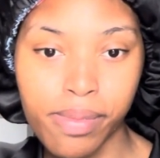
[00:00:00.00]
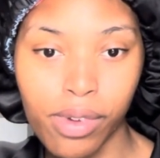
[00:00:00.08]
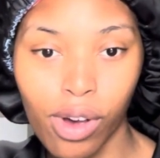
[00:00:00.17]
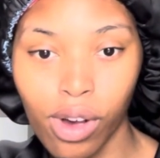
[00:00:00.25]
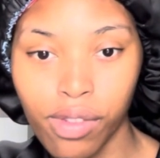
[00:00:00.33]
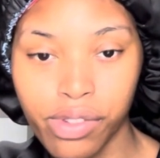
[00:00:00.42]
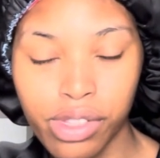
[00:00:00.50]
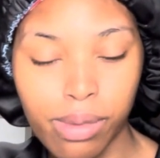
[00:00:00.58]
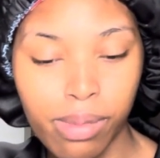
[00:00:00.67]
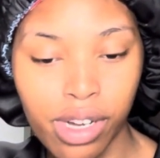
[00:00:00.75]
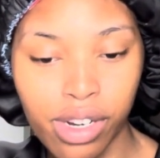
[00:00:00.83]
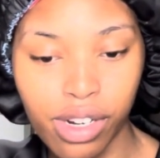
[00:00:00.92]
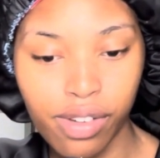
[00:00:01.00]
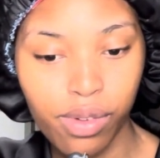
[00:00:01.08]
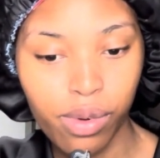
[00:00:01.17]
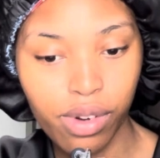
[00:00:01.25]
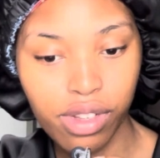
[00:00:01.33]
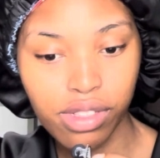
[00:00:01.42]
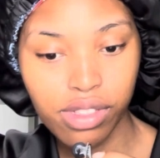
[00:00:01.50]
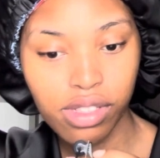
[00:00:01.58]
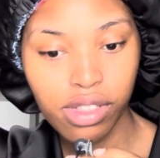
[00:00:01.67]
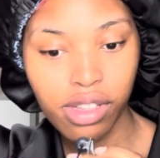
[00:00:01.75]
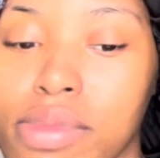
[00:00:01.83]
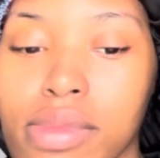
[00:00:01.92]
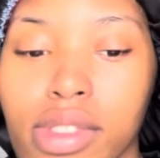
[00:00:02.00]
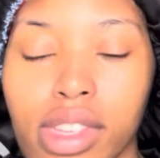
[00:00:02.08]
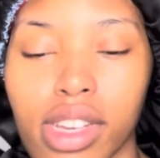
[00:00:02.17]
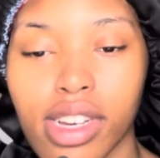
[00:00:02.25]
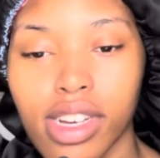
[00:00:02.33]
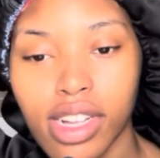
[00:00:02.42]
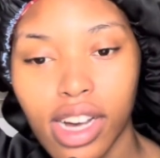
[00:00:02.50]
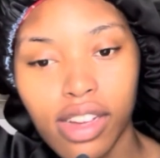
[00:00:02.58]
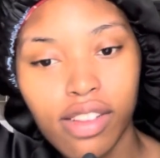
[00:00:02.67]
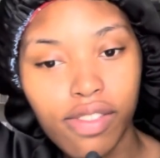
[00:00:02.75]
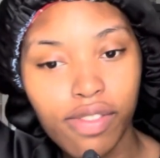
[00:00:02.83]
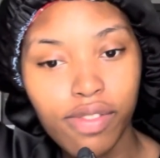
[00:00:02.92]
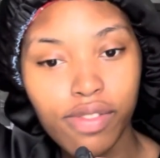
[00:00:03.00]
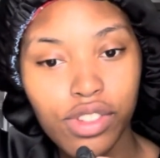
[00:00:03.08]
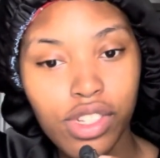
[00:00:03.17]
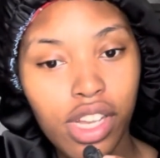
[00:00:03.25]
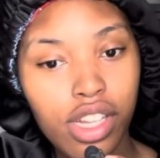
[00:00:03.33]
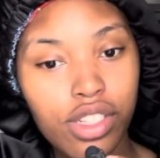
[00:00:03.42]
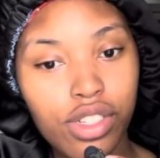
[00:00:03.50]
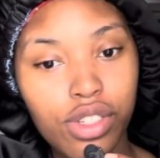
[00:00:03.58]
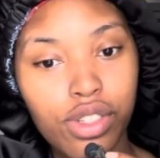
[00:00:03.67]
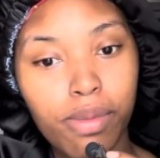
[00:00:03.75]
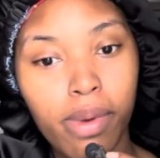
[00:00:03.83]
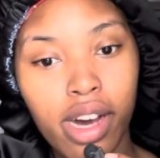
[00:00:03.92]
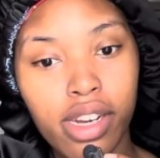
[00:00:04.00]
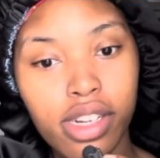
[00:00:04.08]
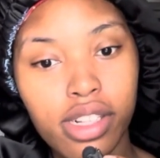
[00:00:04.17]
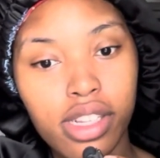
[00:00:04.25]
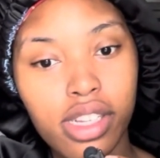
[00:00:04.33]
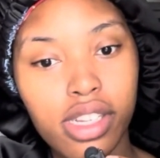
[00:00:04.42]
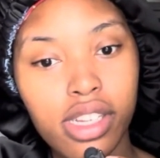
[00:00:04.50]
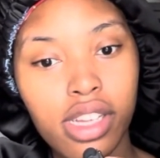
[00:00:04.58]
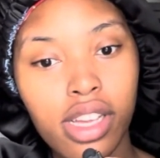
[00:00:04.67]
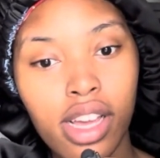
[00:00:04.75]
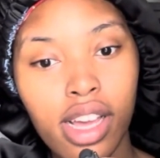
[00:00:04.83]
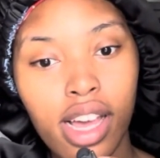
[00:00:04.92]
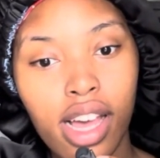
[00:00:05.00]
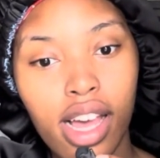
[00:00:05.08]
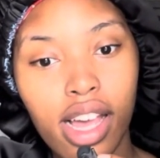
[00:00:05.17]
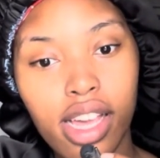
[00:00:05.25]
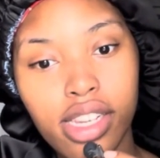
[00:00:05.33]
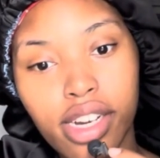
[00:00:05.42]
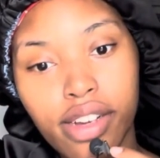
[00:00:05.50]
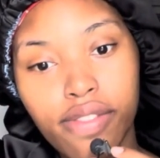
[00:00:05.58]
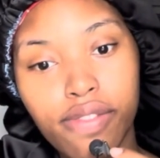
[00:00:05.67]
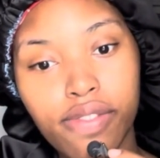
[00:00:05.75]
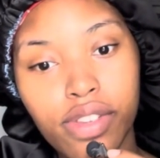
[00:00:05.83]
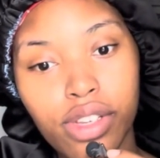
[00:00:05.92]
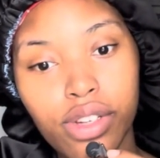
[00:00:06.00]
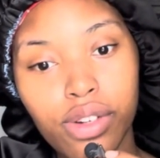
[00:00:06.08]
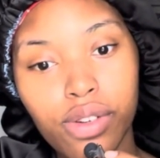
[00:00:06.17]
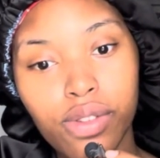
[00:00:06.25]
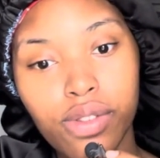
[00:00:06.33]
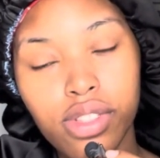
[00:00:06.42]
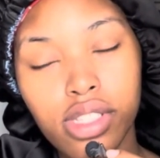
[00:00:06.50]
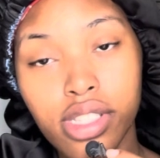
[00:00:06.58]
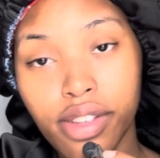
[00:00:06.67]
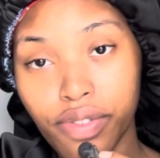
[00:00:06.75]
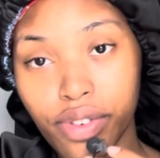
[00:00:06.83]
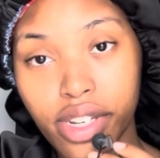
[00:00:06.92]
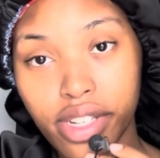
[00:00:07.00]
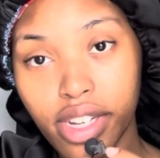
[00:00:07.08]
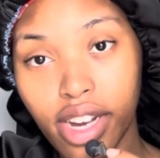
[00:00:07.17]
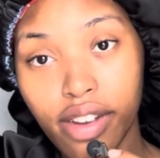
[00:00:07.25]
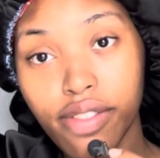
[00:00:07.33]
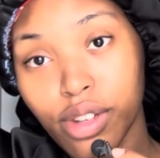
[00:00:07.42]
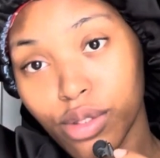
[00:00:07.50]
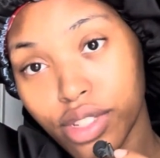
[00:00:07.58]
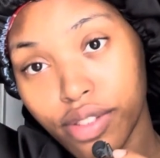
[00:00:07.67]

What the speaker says: all for the better, of course. Yeah, I've changed dramatically, and I feel different. I feel